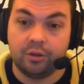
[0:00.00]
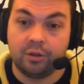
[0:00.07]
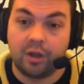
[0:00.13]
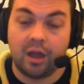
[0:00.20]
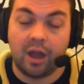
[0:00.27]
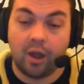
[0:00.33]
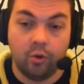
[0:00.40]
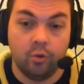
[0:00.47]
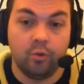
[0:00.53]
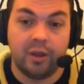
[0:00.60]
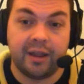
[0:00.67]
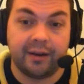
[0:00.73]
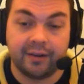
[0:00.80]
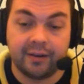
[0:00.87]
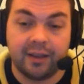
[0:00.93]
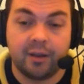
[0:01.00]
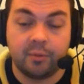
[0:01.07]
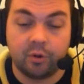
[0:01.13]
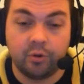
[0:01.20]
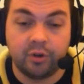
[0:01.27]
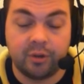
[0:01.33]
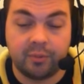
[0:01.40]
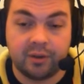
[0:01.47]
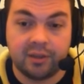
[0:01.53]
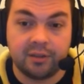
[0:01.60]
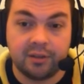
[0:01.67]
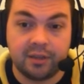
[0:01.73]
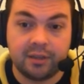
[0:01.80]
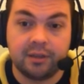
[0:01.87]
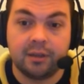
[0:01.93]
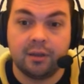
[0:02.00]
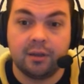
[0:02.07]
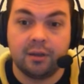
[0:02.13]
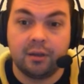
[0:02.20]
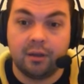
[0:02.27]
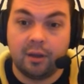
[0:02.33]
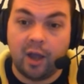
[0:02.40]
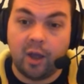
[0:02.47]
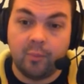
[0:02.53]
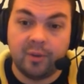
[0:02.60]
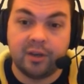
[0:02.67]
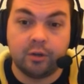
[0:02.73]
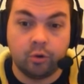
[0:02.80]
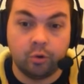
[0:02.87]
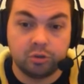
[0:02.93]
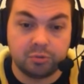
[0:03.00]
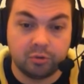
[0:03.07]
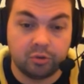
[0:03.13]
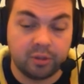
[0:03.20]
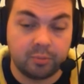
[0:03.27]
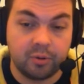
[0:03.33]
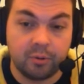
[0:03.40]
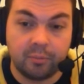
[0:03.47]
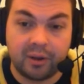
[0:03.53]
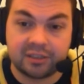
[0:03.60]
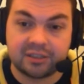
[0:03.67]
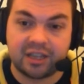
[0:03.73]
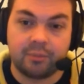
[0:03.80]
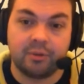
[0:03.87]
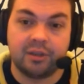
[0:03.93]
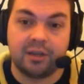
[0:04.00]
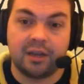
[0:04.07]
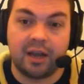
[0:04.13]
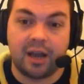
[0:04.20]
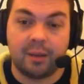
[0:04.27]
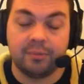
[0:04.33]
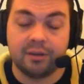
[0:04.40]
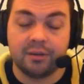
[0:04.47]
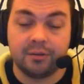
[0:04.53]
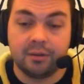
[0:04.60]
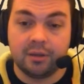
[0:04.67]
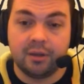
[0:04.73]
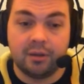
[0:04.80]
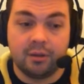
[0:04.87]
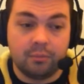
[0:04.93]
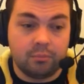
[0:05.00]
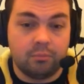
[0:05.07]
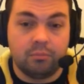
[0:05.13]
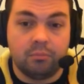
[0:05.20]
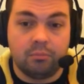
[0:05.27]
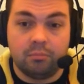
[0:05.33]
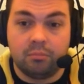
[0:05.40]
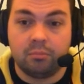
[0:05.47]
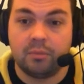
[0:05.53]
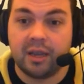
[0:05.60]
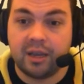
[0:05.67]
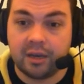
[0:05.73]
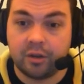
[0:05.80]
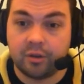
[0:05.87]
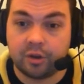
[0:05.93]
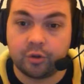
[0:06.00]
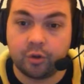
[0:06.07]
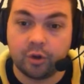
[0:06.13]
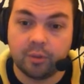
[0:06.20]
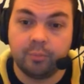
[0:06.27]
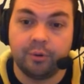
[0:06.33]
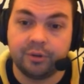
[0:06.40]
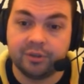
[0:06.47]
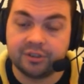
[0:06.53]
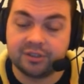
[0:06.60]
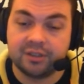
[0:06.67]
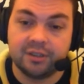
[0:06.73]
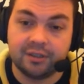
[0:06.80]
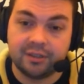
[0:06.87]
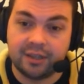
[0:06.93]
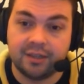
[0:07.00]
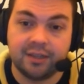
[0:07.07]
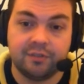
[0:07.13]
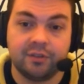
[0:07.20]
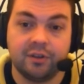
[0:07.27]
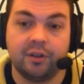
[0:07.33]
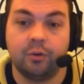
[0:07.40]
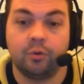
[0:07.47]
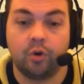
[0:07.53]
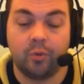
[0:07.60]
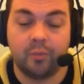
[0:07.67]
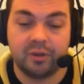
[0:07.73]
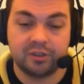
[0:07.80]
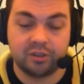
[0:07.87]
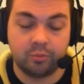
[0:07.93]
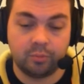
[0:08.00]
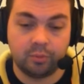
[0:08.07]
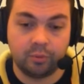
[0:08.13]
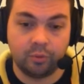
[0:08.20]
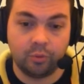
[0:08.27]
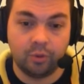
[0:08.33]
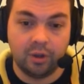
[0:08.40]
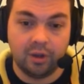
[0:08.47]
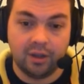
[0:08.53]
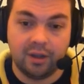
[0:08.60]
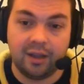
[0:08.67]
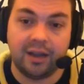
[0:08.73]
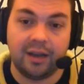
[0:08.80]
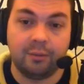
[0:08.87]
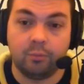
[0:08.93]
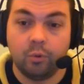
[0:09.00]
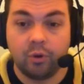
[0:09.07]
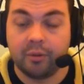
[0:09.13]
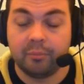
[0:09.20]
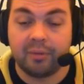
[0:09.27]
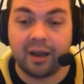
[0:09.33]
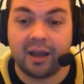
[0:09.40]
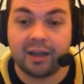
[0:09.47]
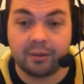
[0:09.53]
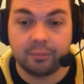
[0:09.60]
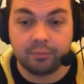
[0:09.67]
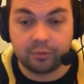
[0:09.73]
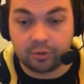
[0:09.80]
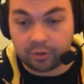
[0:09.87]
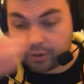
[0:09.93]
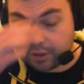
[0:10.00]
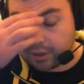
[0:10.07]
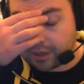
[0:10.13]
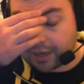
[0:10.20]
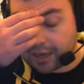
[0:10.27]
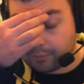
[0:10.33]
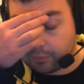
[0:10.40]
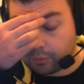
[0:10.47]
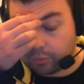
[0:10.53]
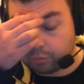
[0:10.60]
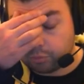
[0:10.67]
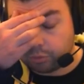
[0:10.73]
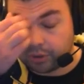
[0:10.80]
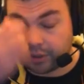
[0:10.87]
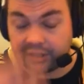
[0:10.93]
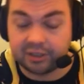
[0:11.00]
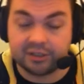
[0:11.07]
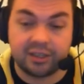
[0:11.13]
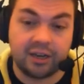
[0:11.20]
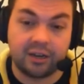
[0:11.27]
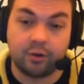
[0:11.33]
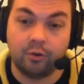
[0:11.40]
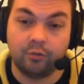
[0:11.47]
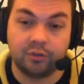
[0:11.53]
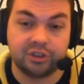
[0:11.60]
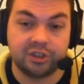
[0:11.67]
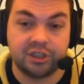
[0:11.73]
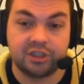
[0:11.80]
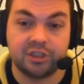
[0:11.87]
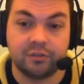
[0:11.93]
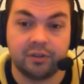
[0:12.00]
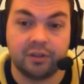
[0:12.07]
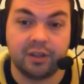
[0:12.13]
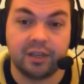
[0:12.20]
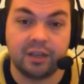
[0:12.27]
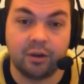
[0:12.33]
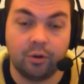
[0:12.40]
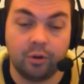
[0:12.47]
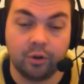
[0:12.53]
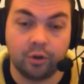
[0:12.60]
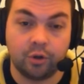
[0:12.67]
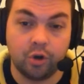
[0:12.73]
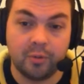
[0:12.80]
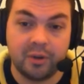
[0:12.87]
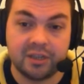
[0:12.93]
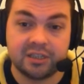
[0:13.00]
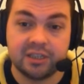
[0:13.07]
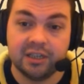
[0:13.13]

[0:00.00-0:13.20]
How early are we going to win the league? How many goals are we going to put past Aberdeen at Hampden? Any other talking points, then leave your little comments down below, and we'll get back to you, and we'll kind of start a conversation, if you like, on the comments.